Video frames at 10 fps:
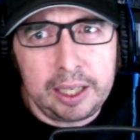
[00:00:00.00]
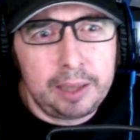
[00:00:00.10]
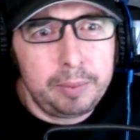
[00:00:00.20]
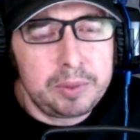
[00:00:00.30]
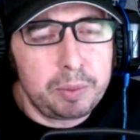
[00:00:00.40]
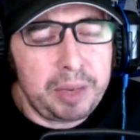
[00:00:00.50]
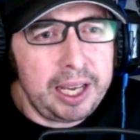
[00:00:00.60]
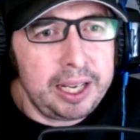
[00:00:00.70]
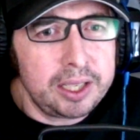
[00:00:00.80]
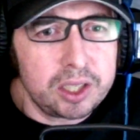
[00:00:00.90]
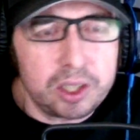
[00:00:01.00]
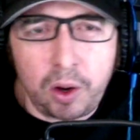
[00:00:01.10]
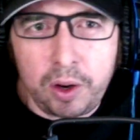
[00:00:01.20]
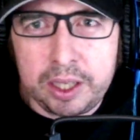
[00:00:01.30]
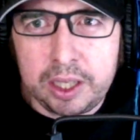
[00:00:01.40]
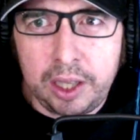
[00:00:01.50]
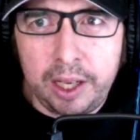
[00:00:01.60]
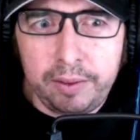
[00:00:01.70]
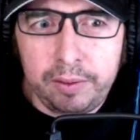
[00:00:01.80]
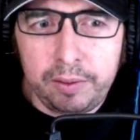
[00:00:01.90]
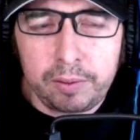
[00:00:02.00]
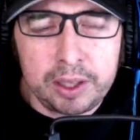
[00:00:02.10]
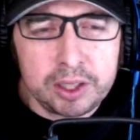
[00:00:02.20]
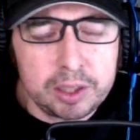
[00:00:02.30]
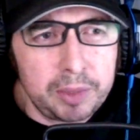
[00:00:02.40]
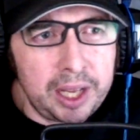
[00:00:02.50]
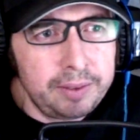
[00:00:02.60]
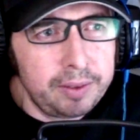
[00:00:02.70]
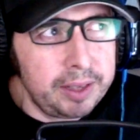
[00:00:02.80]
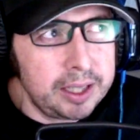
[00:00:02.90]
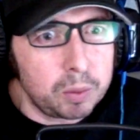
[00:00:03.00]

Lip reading: Japan is starting to run some live events.